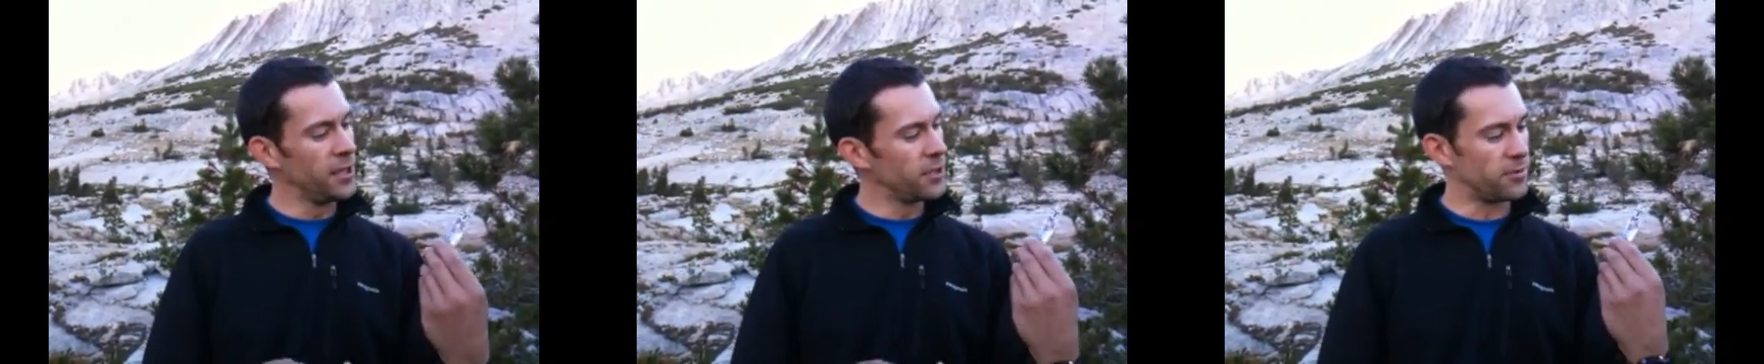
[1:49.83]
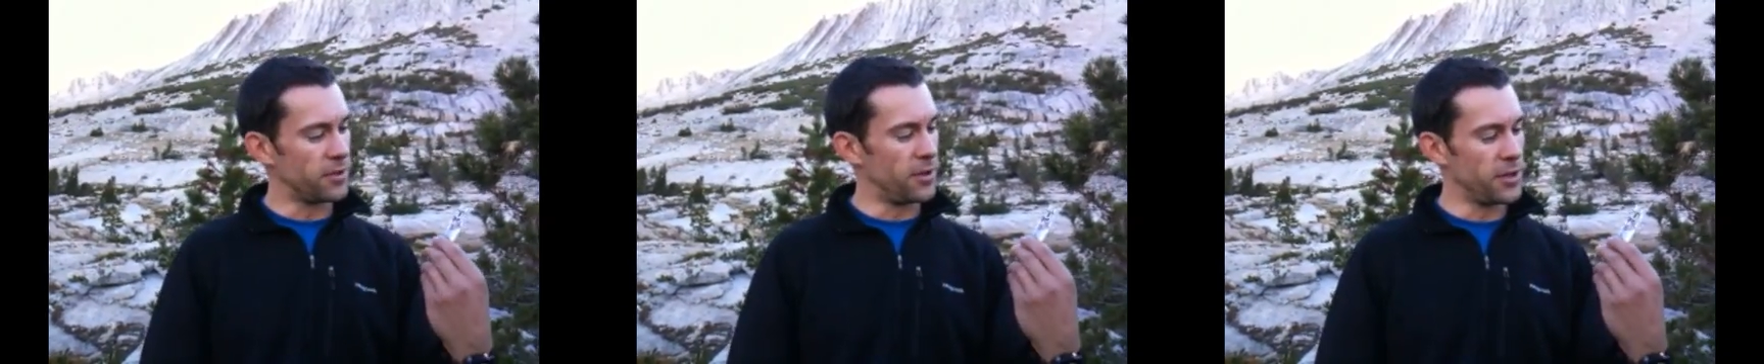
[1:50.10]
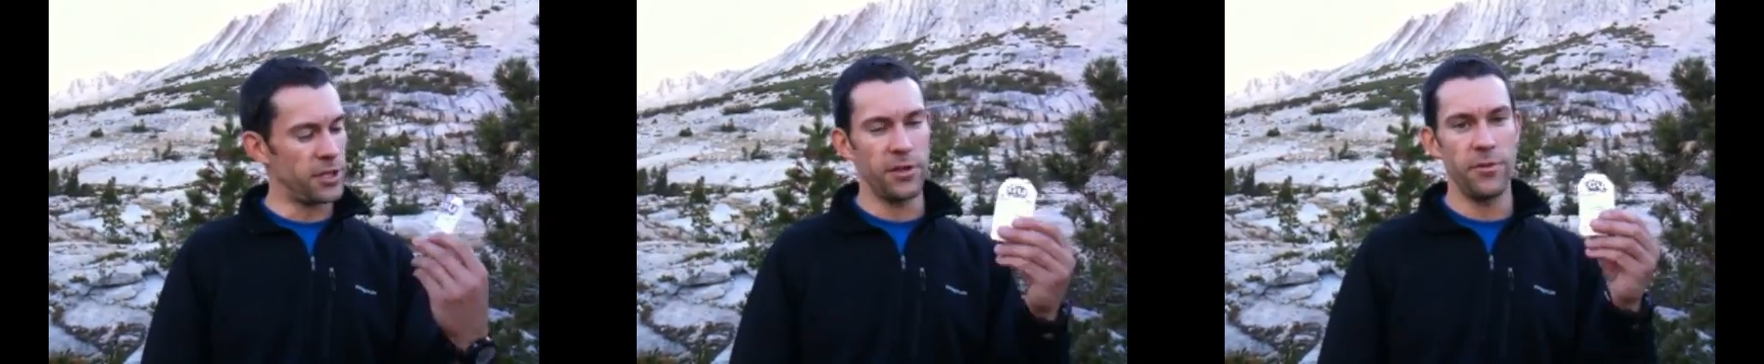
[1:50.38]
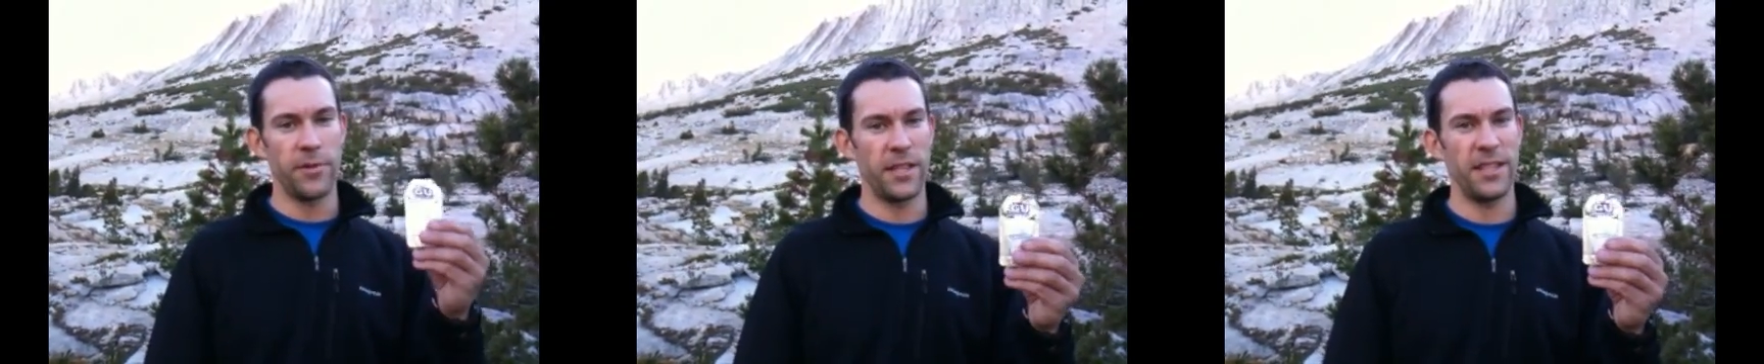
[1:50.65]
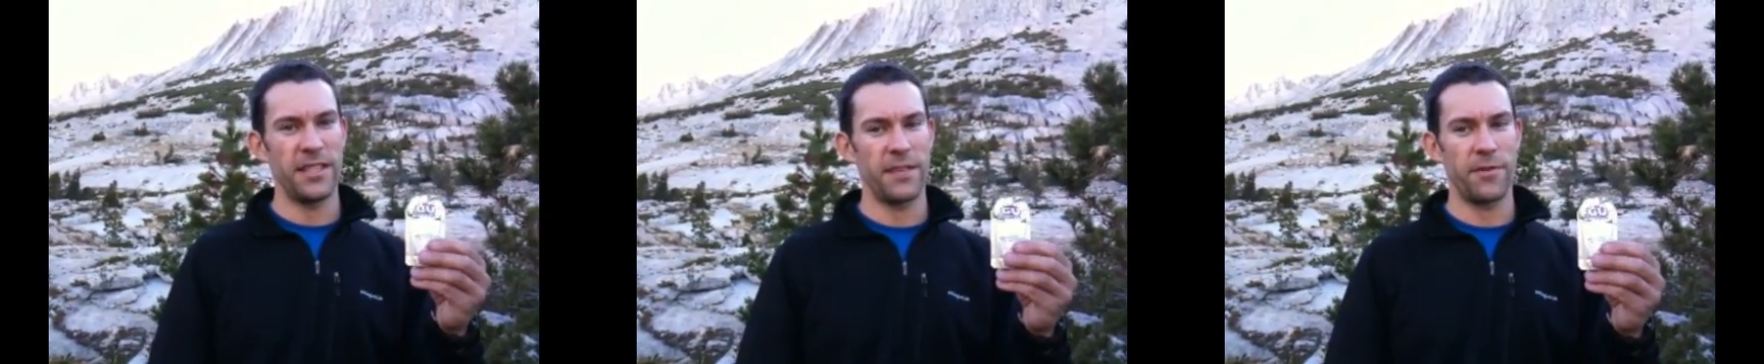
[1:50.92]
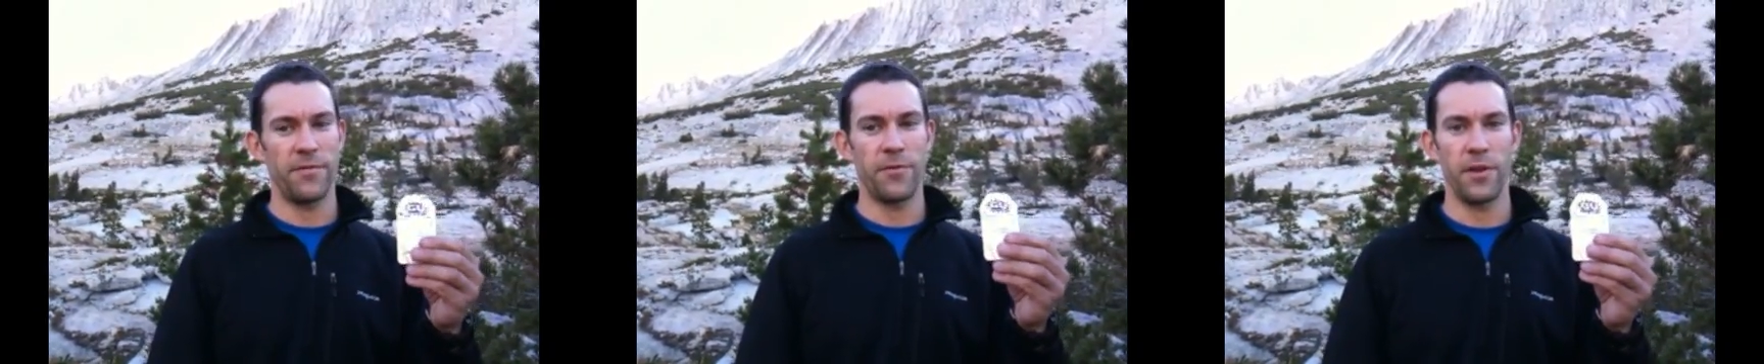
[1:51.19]
So as long as you do one of these
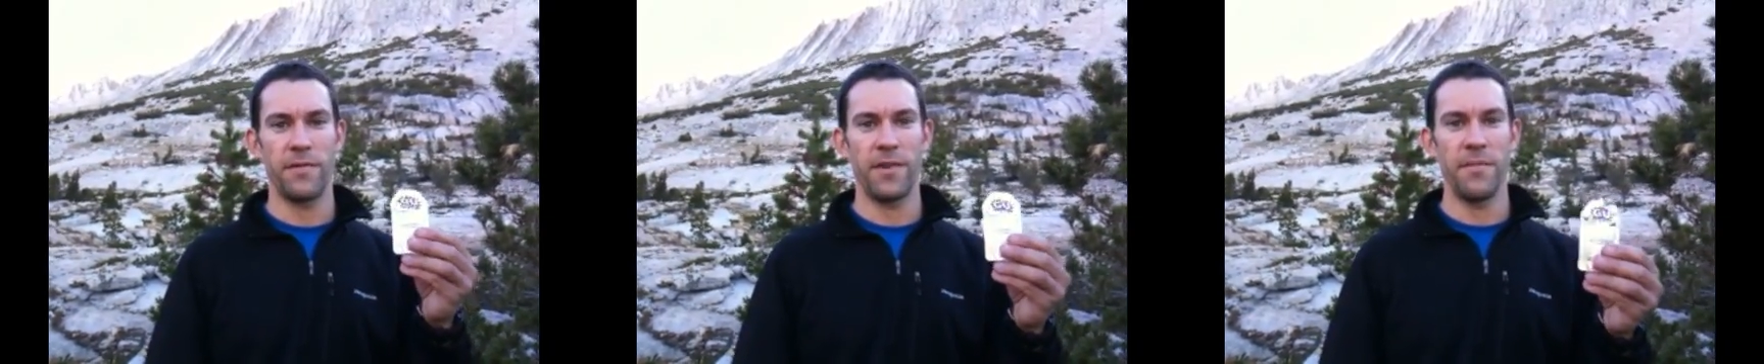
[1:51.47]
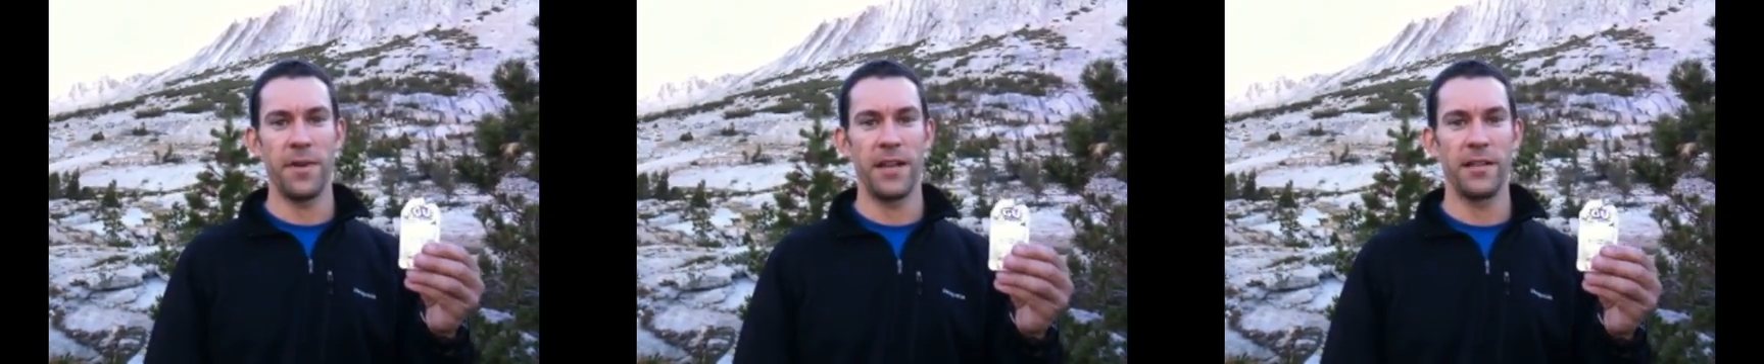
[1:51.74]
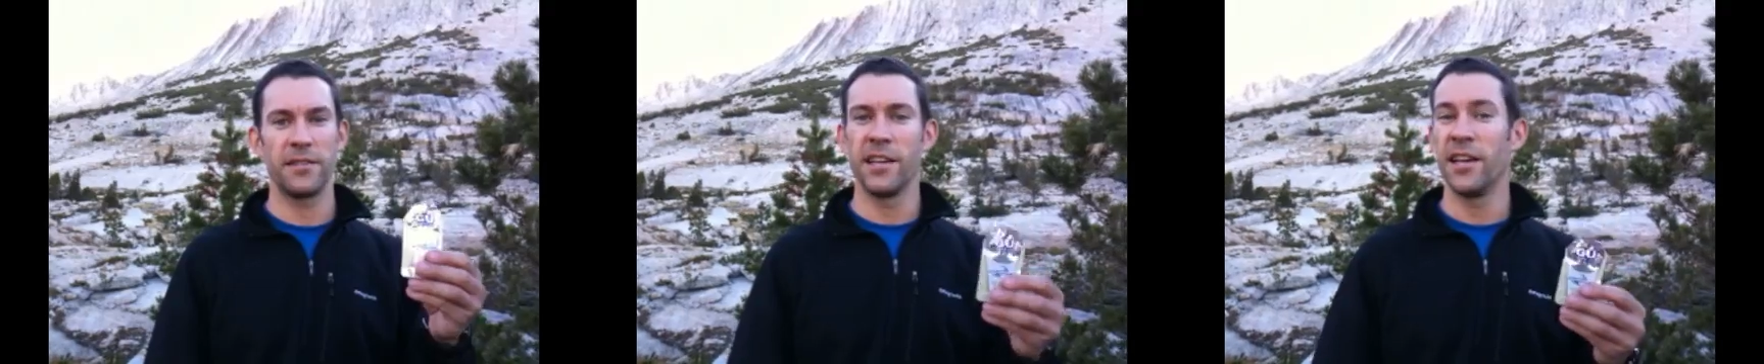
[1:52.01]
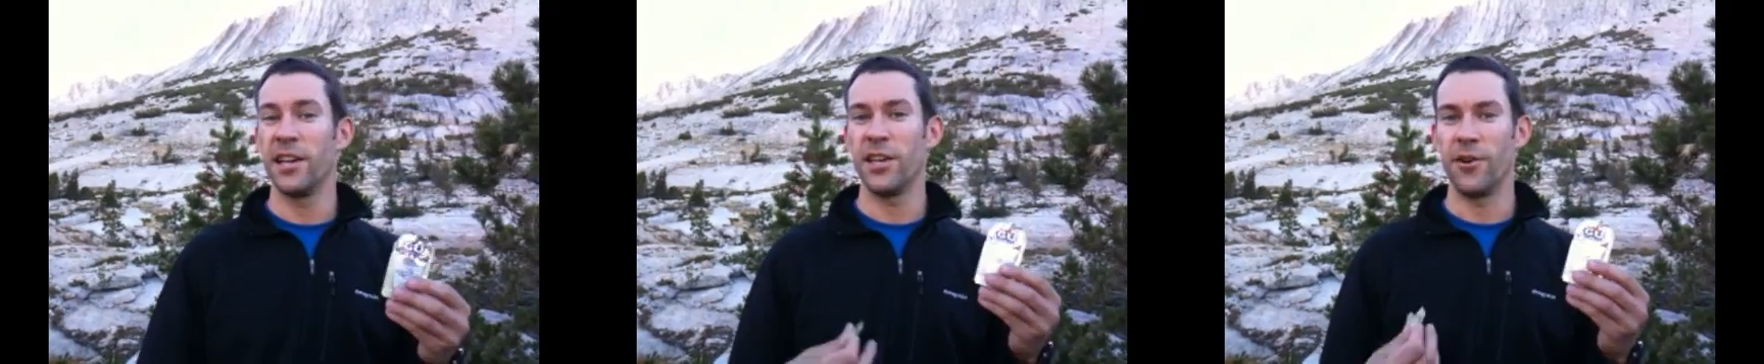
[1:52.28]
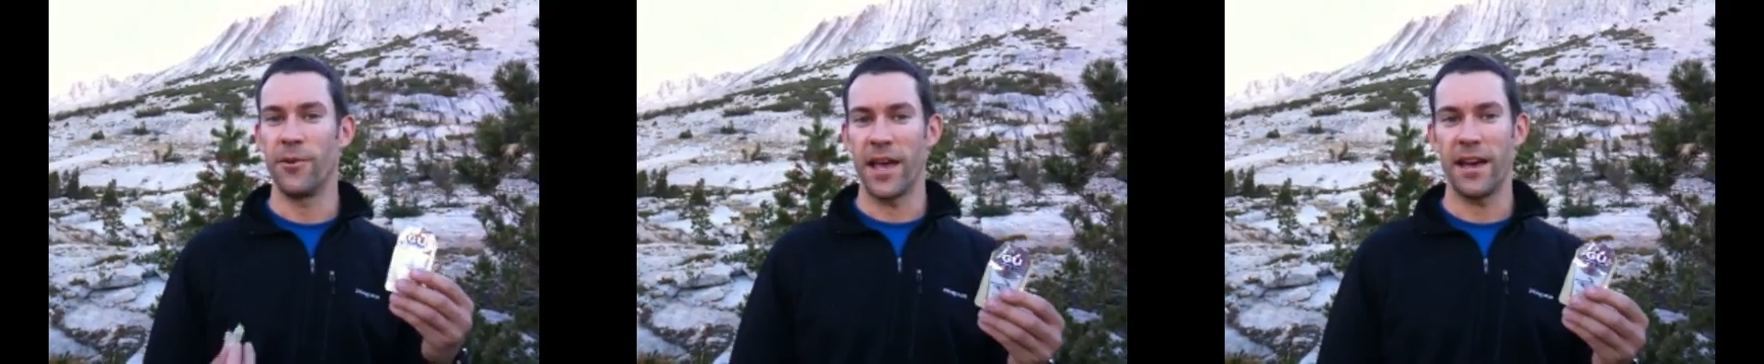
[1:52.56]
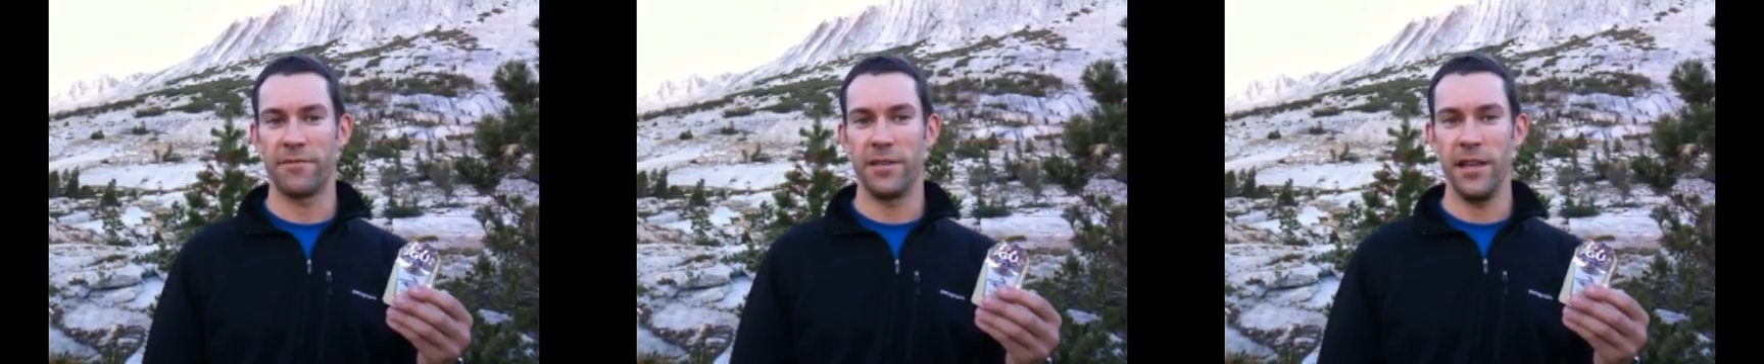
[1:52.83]
every 45 minutes, you don't
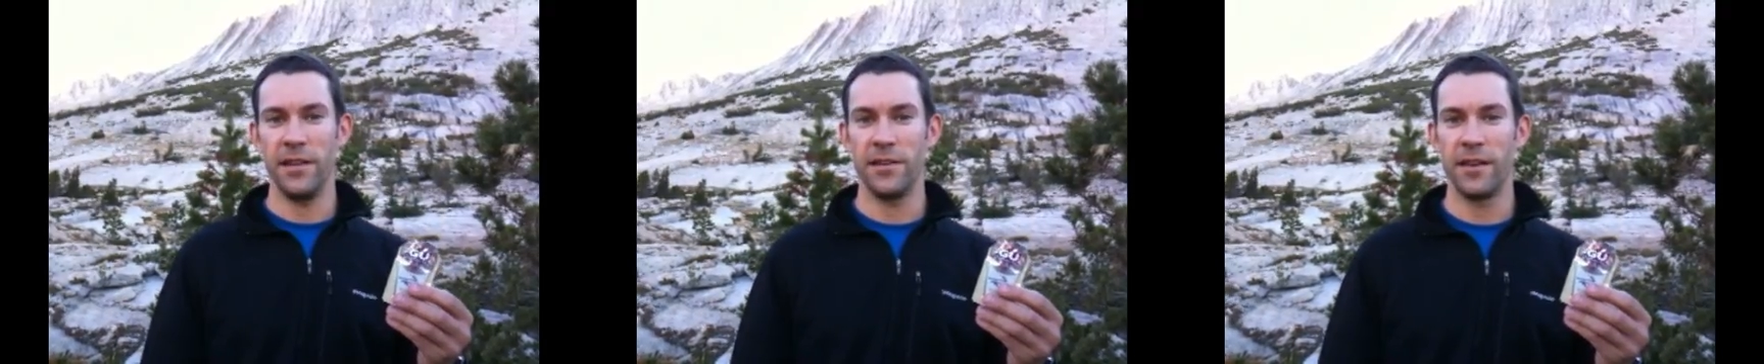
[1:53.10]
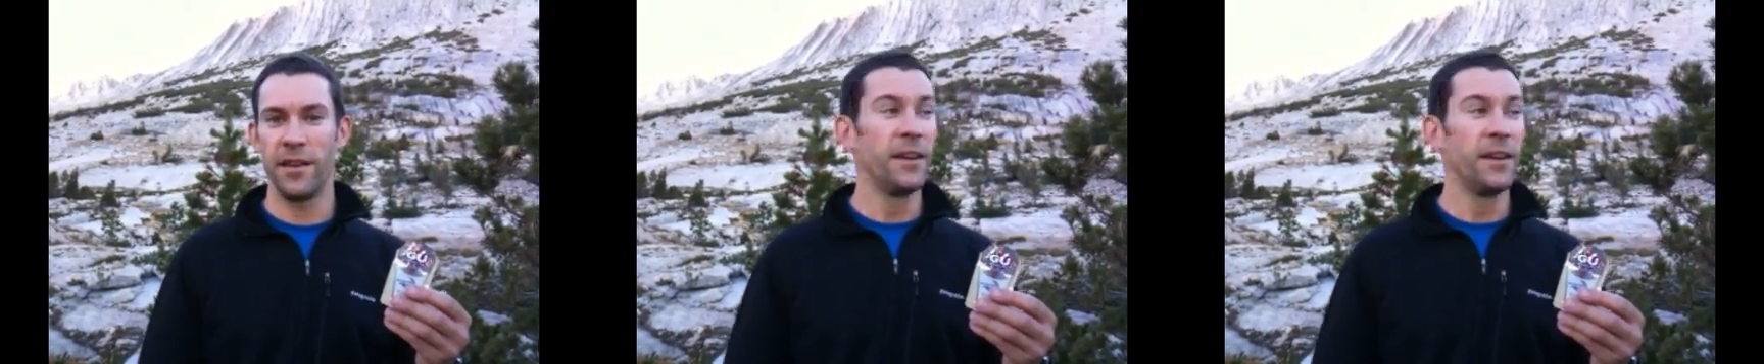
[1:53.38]
have to eat.